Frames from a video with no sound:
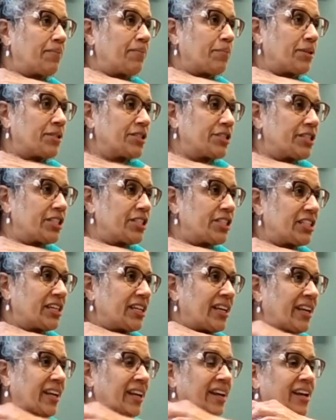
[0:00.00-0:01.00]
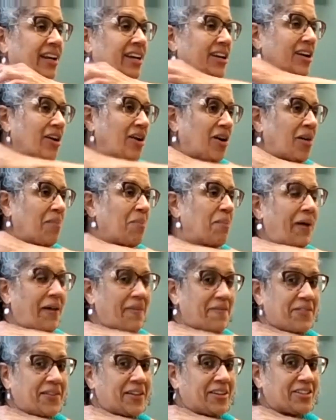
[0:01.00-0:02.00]
position,
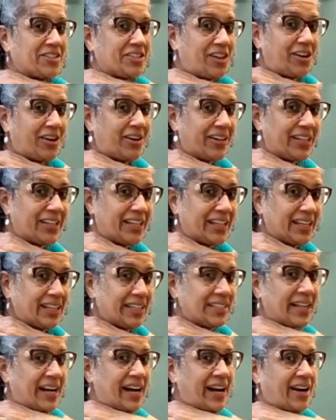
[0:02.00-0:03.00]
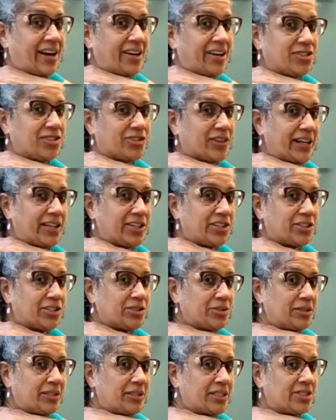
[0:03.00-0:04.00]
my fingers are already getting tired trying to
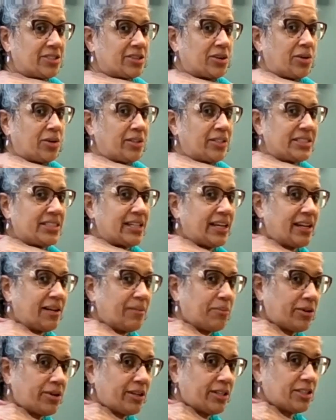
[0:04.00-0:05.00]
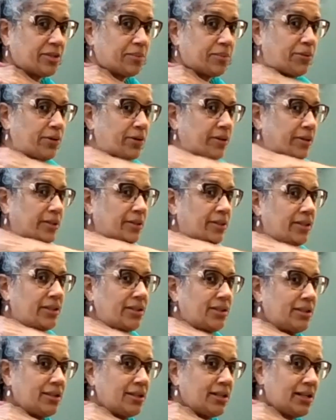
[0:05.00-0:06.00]
do this. So instead, I'm going to pull.
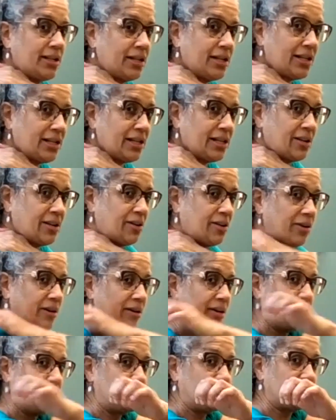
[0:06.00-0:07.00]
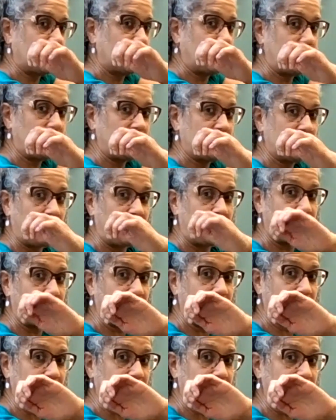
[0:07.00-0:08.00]
So I'm using my
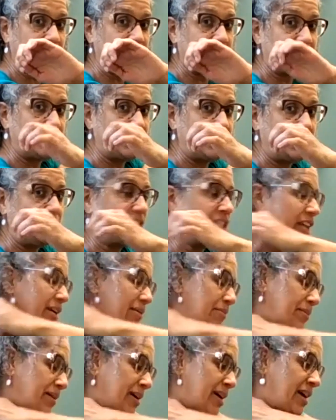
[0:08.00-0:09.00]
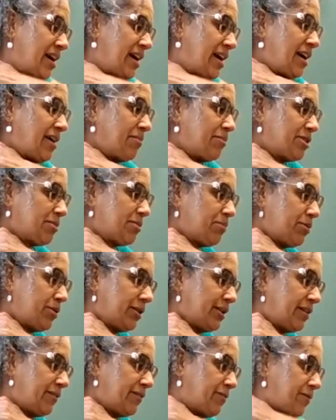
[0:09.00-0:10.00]
fingers in that C shape. I'm just
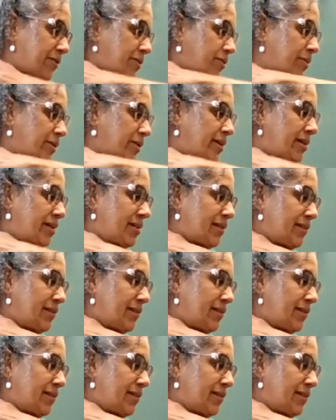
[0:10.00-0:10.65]
pulling forward.